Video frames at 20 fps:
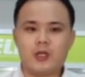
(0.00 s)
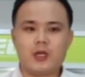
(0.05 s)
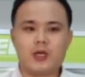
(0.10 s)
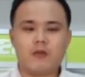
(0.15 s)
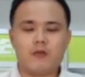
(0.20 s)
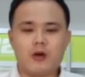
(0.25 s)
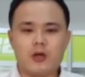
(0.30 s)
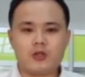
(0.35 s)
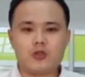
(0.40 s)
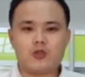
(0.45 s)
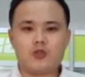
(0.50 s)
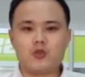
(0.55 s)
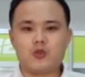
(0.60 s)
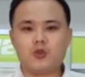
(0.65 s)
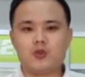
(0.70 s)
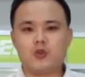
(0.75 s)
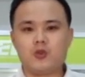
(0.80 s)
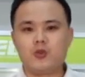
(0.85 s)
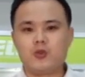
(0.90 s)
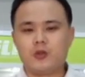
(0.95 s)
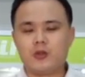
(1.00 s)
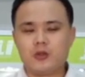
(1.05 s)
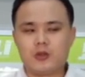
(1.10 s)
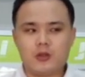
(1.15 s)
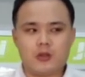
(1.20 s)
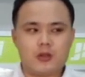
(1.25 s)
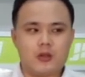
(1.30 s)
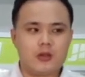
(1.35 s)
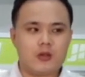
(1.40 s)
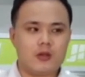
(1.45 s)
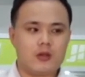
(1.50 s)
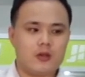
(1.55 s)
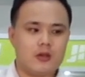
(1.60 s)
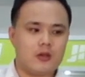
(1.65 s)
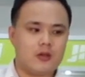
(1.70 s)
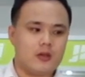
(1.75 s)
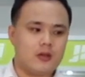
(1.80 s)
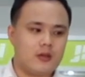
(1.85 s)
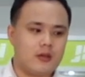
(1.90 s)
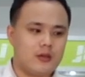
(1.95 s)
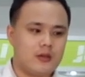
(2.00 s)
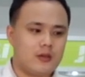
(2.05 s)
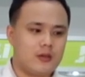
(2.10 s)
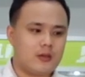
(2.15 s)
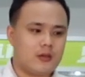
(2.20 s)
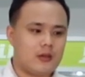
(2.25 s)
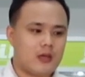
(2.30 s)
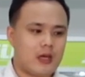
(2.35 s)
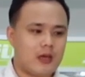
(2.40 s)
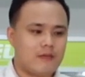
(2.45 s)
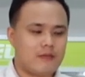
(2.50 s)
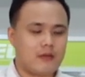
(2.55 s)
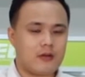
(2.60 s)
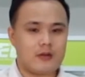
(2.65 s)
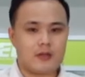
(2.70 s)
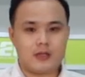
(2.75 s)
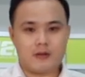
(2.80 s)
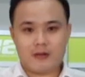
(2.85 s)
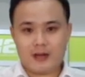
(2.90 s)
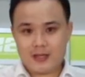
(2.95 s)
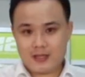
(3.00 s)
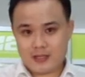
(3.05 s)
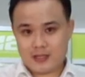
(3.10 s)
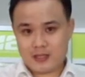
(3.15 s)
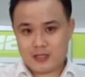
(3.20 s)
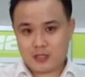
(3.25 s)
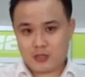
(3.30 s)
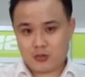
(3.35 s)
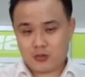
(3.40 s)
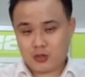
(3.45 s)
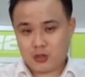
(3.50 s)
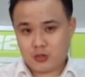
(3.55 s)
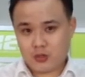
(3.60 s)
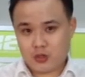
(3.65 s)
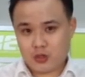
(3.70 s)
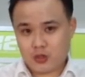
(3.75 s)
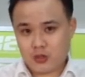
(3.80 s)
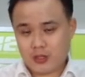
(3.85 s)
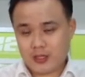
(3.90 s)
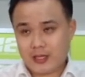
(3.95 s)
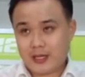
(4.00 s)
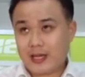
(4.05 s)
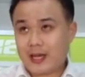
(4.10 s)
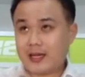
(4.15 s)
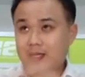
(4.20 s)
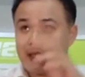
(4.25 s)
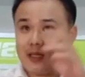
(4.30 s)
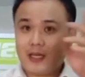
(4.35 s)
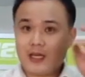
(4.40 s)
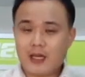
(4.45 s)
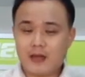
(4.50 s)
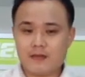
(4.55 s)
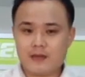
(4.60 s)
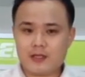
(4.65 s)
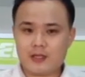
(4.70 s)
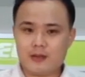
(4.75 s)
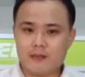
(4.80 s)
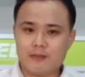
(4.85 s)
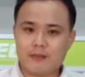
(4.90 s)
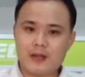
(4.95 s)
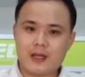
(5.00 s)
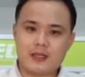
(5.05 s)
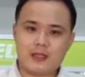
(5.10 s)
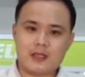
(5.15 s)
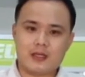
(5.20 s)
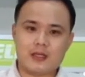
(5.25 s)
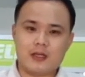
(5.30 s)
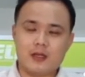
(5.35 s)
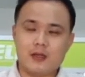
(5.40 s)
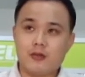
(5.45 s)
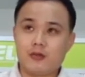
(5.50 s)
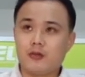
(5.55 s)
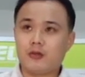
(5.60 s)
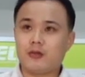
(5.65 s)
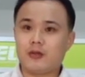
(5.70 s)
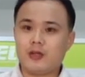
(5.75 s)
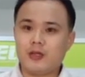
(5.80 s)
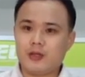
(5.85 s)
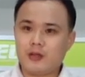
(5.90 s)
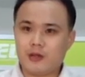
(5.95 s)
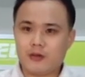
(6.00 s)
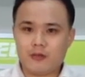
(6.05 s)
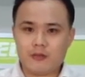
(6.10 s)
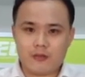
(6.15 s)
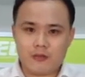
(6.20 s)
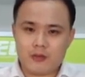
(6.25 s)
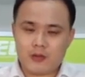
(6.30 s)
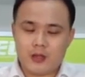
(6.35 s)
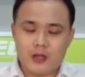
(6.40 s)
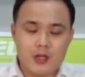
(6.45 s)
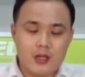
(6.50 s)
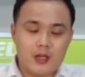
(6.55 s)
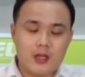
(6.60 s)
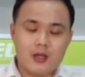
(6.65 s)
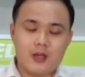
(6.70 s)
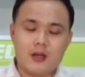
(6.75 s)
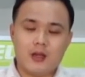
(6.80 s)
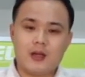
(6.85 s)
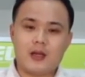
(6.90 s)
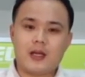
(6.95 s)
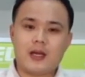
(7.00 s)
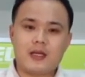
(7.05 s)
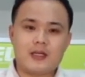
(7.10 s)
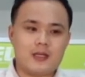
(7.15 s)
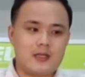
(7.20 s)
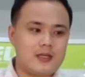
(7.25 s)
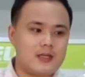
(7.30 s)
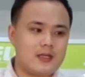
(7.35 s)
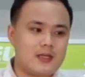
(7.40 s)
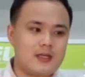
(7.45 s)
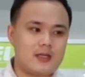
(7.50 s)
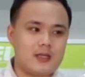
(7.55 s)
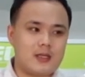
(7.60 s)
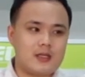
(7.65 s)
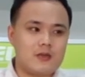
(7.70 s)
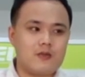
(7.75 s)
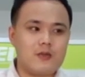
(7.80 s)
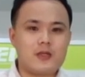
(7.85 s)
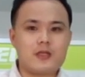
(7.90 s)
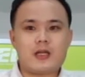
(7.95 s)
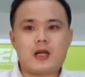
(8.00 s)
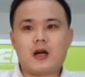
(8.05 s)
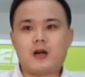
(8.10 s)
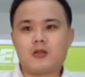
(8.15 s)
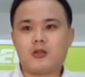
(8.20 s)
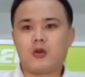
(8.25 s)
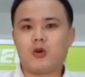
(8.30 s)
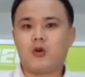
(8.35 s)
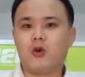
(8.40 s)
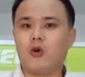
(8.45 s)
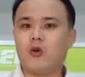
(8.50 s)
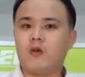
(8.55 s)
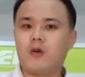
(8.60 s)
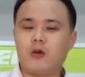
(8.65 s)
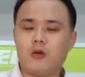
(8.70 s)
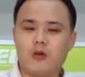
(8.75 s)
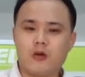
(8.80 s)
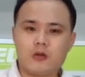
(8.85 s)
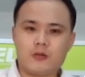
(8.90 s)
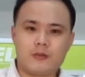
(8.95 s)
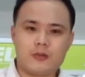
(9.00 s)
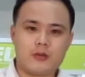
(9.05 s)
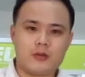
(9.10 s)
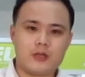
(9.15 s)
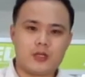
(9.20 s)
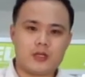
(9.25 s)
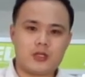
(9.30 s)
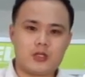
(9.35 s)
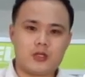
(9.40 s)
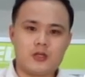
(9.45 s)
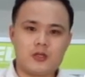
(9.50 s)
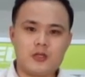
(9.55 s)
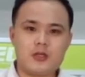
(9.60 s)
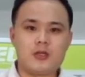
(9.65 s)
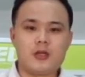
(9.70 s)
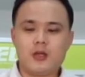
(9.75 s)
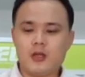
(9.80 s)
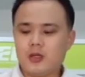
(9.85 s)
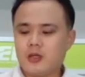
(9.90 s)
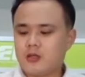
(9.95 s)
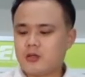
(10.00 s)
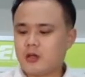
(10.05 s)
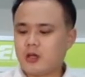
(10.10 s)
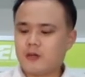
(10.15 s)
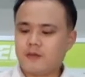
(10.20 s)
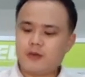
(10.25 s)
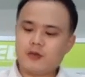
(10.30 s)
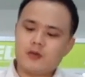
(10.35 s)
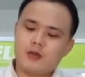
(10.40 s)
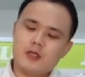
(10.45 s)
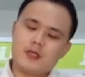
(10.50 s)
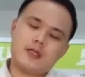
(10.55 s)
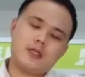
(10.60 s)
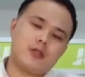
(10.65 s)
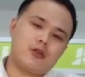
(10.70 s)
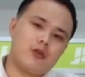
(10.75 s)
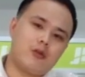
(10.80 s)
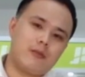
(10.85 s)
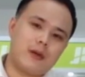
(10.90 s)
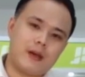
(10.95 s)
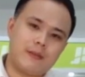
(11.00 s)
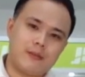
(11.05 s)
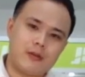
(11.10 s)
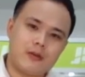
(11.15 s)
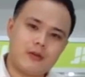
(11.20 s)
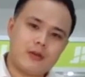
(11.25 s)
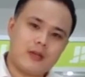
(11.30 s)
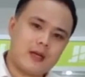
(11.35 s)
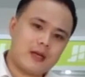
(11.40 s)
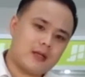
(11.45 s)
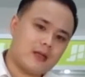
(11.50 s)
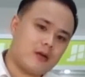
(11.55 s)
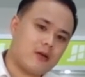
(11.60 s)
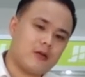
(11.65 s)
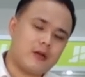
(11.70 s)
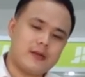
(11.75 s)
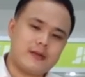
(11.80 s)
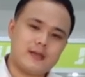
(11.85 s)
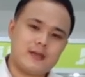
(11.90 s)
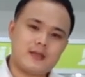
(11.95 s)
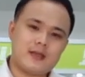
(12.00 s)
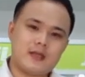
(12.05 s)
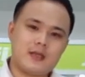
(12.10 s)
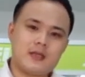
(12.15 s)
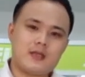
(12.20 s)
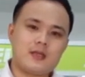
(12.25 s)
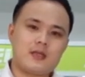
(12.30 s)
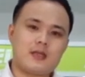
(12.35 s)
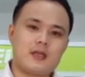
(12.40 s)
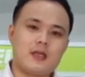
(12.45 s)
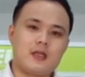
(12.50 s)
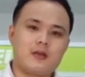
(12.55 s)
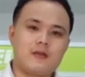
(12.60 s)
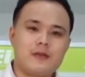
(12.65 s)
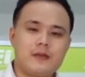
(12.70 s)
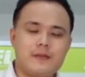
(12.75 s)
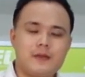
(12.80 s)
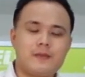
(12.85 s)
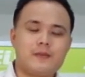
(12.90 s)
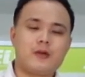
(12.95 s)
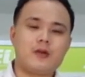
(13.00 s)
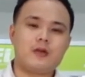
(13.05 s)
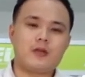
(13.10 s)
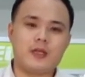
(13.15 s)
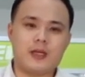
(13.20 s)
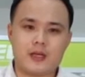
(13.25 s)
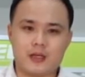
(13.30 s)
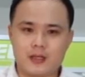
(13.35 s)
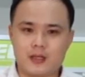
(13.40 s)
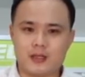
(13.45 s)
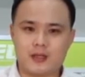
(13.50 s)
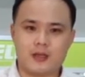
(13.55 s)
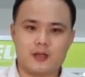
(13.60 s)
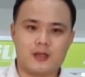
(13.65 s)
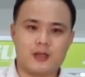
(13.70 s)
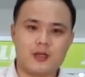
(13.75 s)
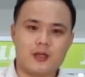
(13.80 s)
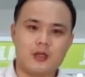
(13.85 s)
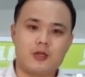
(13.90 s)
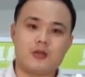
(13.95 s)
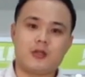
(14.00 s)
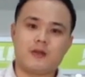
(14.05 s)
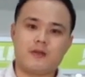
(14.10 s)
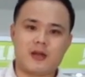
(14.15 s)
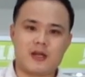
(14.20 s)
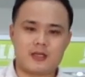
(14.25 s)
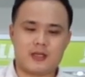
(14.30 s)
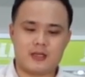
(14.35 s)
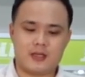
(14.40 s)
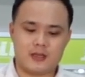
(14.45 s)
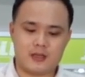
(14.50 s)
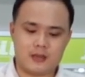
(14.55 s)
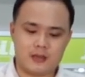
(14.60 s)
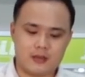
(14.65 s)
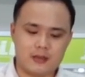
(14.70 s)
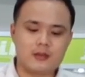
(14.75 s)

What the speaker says: we want to have our devices to control the lighting, everything. But you know, lighting system without overload protections. So if you install my product on the systems, it will protect your devices.